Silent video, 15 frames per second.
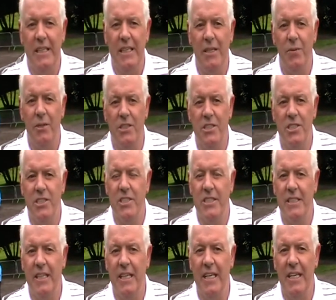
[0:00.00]
He was
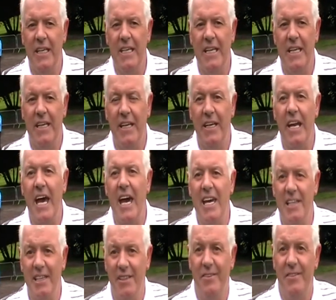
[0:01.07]

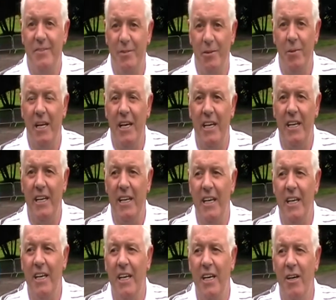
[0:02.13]
nine. We played in a
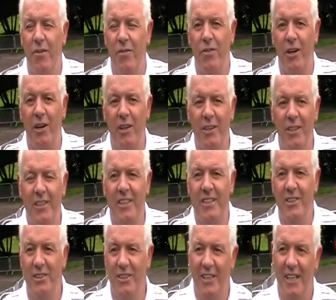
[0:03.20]
father
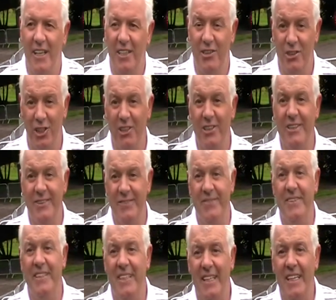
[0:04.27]
and son
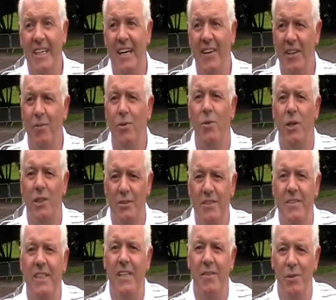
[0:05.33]
I think we won.
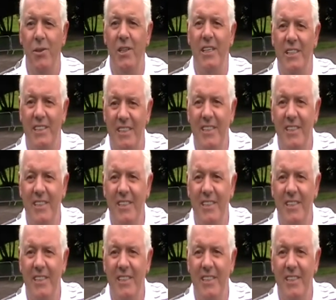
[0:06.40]
Yeah, we won easy.